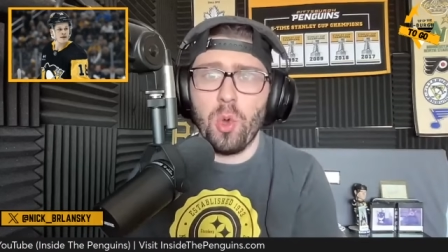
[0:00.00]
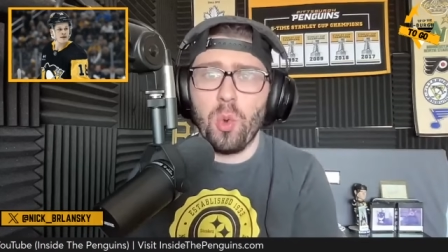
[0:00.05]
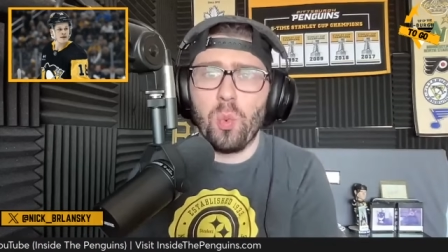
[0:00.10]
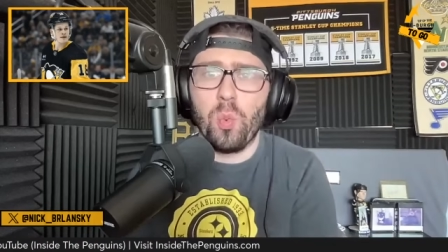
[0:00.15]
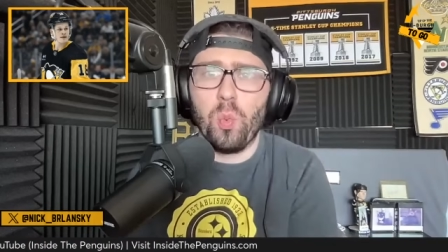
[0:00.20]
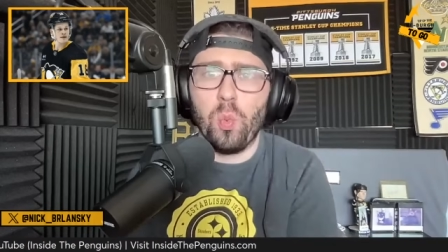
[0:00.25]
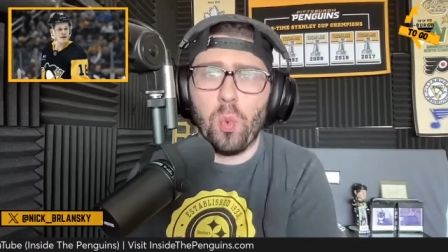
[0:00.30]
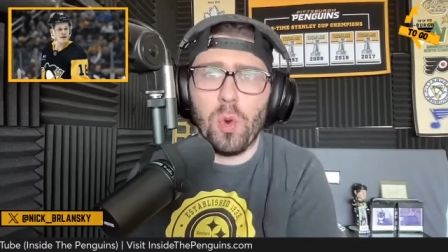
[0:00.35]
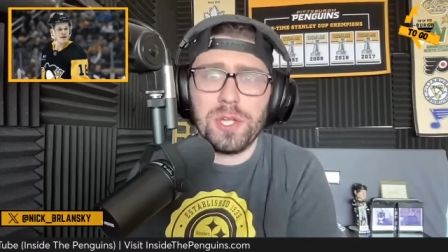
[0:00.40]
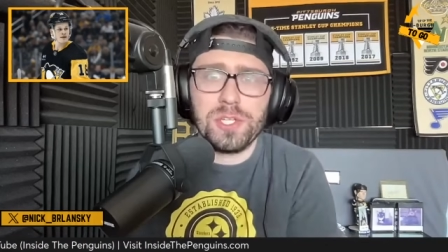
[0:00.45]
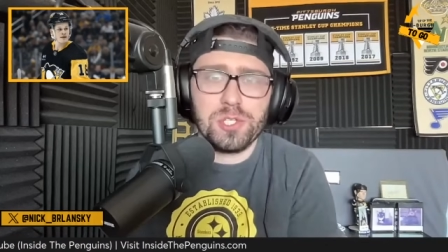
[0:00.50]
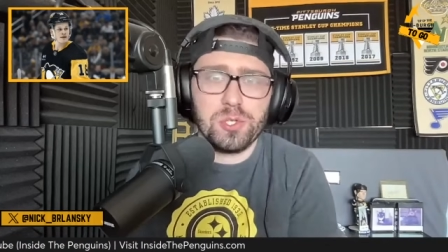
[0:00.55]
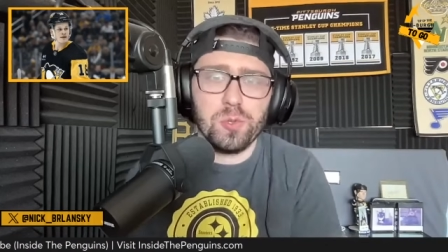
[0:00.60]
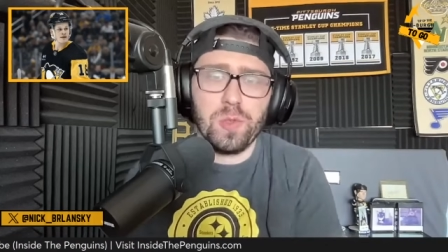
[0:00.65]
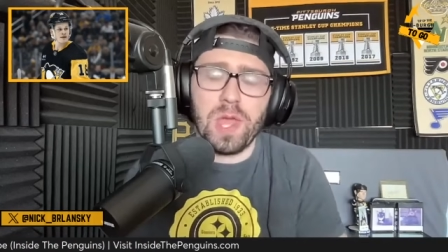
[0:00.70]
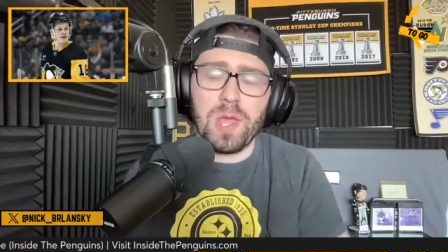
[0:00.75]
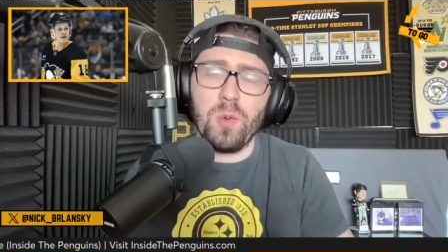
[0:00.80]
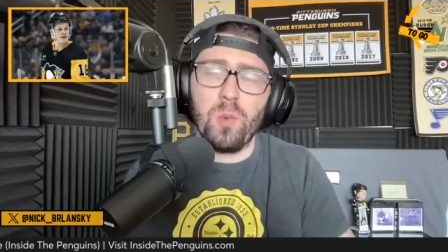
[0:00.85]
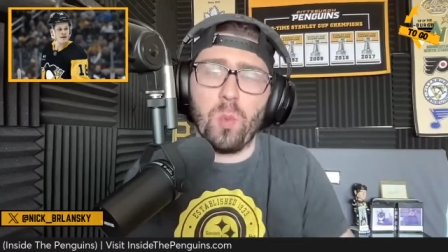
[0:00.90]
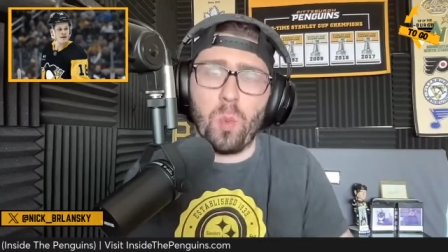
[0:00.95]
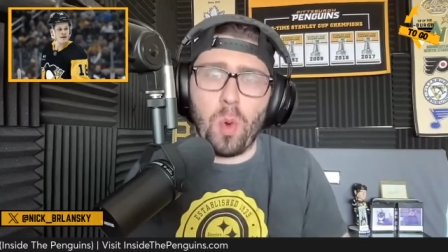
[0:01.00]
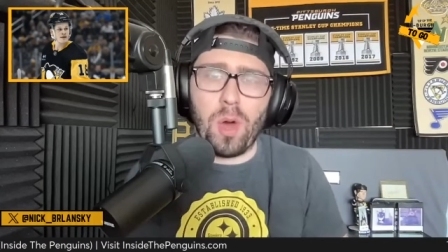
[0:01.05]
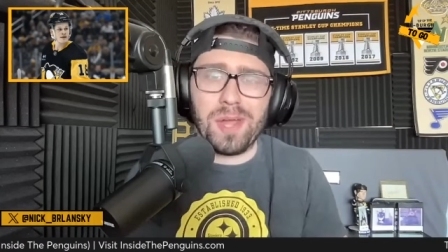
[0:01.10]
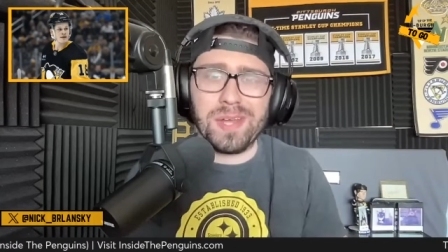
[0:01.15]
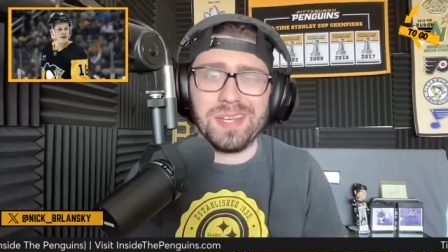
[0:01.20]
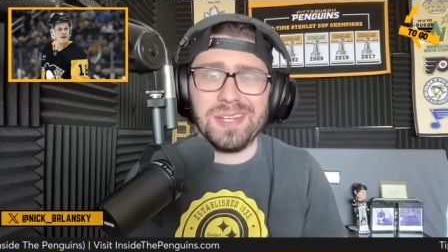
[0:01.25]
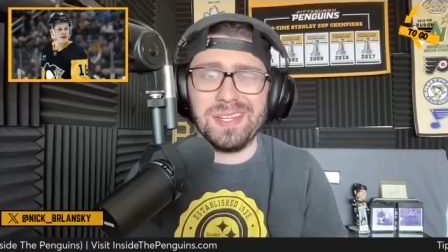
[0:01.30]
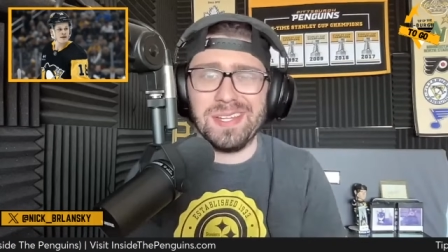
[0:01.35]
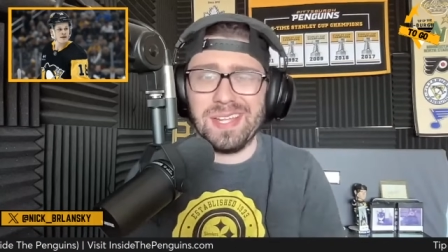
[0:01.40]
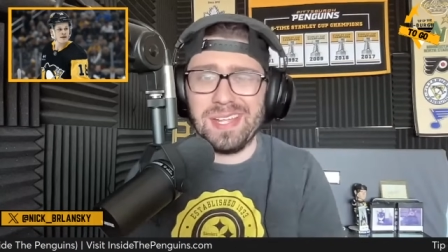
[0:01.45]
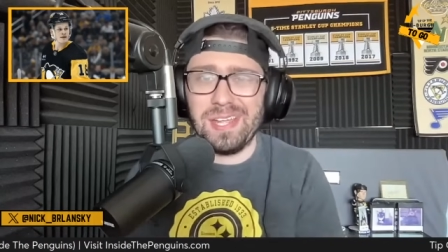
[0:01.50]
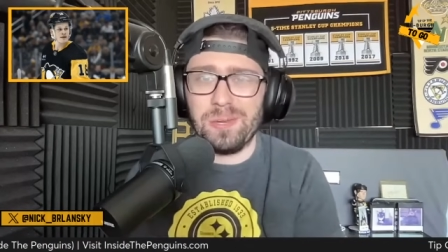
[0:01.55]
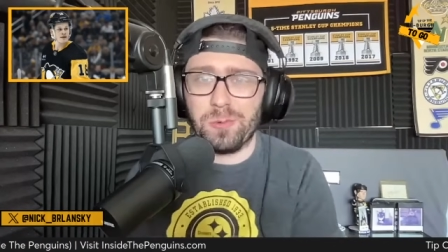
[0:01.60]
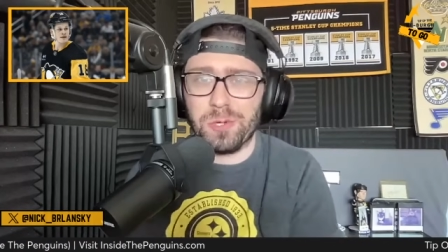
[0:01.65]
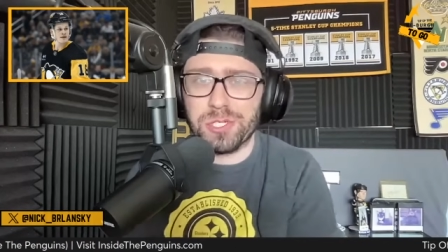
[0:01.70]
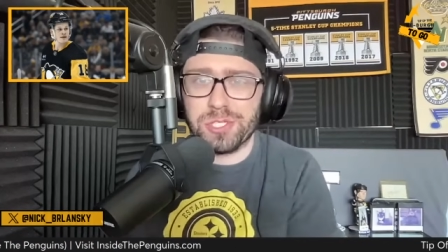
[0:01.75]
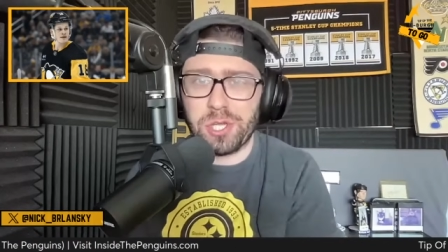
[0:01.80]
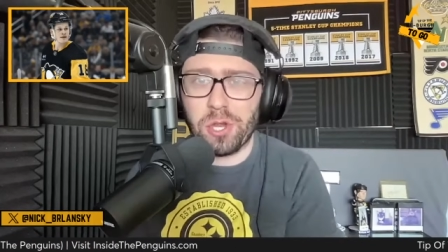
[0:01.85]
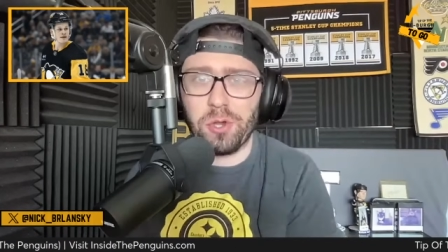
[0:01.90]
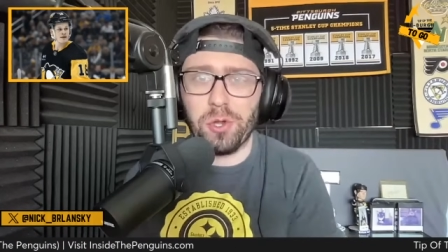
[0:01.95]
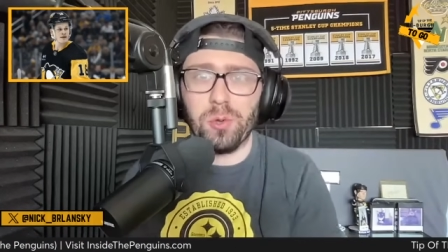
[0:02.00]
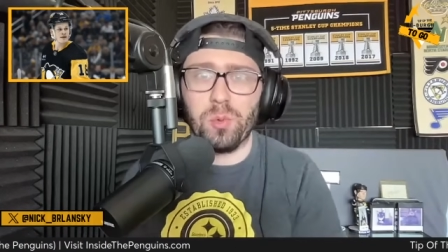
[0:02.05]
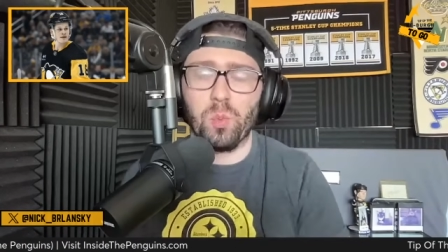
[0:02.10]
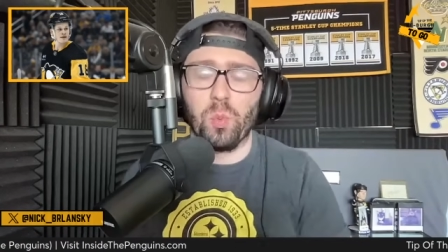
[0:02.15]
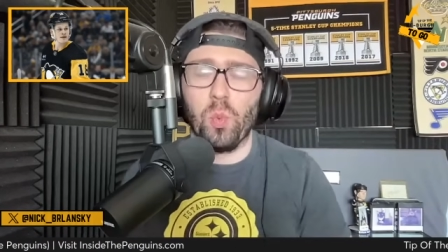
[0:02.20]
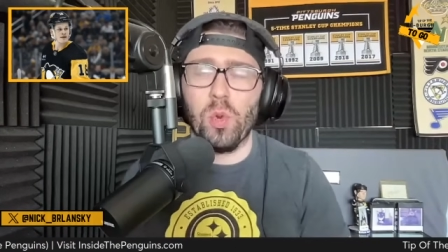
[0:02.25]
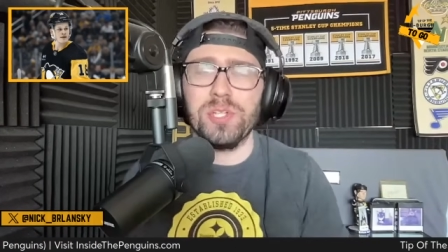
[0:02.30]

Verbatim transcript: what do they want in return?